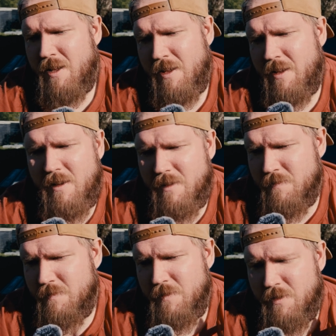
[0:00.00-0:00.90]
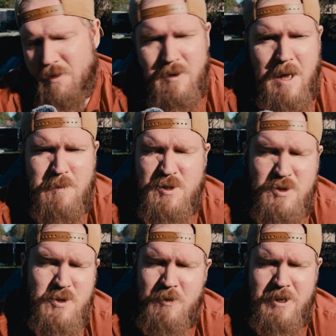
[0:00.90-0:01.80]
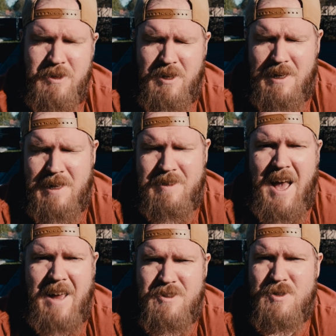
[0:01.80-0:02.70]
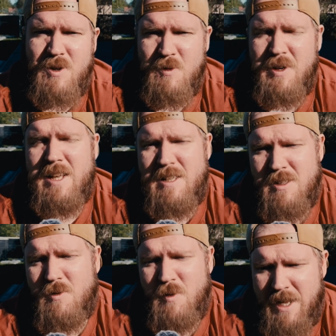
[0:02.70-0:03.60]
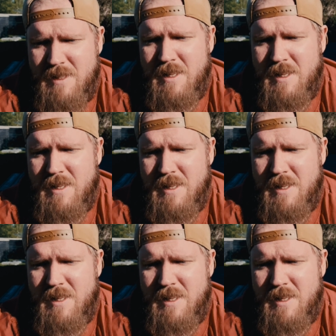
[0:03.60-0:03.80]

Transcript: aperture or anything like that. So it is great.